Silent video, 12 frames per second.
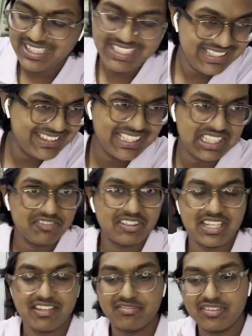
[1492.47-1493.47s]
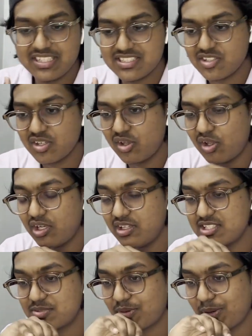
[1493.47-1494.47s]
in 3-1 I faced all
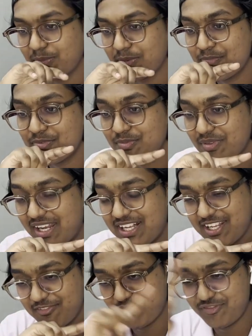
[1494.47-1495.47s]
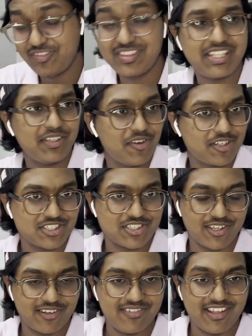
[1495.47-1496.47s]
these problems and everything got
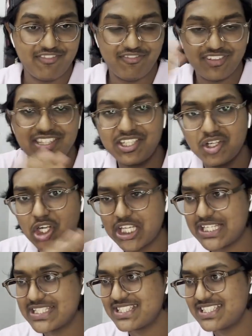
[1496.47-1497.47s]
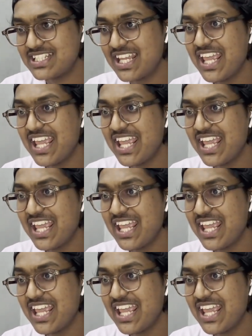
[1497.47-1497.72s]
solved, everything got answered,